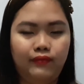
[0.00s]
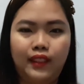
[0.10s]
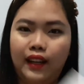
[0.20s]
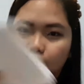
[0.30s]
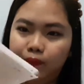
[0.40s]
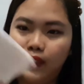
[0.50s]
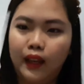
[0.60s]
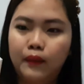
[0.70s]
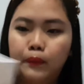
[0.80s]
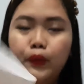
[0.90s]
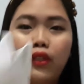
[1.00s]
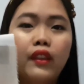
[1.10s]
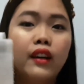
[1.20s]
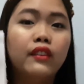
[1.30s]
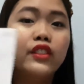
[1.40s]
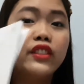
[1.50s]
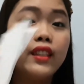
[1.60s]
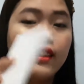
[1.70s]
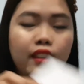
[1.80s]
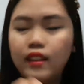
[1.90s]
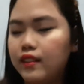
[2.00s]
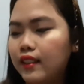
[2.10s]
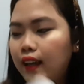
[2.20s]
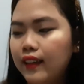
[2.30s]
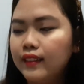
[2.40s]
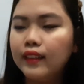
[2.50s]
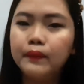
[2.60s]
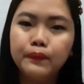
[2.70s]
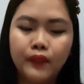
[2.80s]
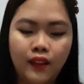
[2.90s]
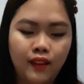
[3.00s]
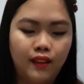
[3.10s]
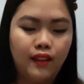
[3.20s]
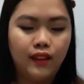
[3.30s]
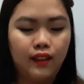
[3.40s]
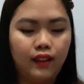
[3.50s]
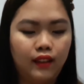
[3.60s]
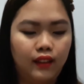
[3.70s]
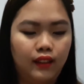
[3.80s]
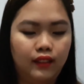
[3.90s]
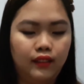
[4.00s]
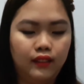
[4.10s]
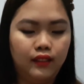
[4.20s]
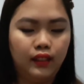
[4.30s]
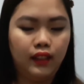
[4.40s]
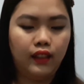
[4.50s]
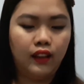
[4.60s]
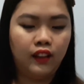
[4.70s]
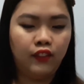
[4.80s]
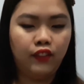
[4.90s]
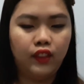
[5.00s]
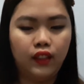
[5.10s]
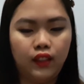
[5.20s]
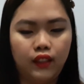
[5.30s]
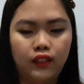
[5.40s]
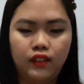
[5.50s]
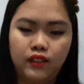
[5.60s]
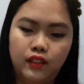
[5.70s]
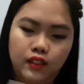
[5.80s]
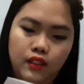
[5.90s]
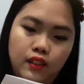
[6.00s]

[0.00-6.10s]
yeah, put the receipt inside, and I have this